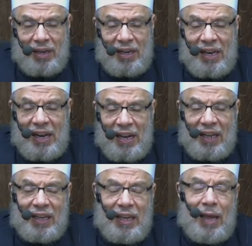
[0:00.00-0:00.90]
So
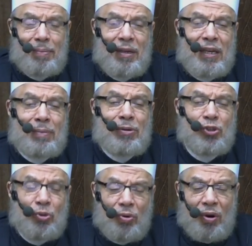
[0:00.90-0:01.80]
Allah is
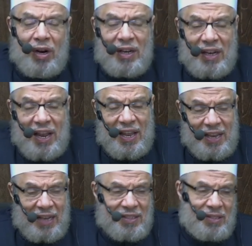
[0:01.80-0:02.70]
praising Nuh that
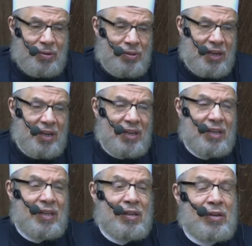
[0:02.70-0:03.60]
he was a
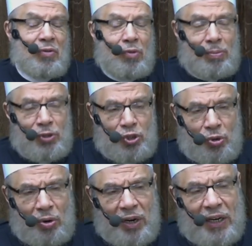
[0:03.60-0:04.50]
grateful
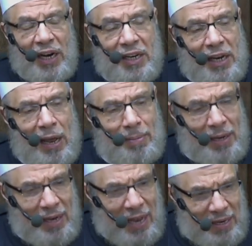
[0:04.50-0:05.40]
uh, servant,
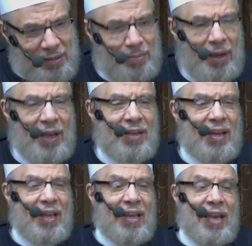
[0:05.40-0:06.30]
uh,
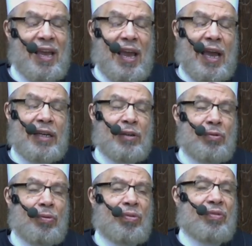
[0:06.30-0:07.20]
grateful to the bounties of
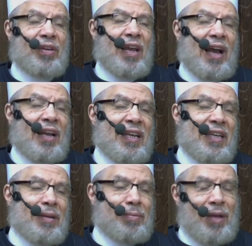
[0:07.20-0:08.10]
Allah.
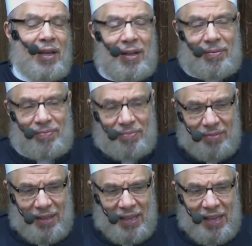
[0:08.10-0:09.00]

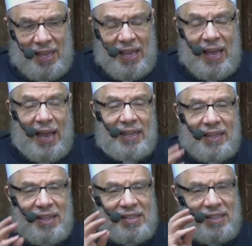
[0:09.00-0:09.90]
And you always
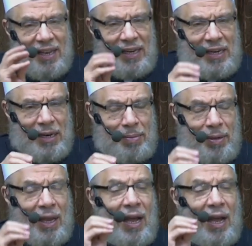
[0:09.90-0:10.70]
need to uh,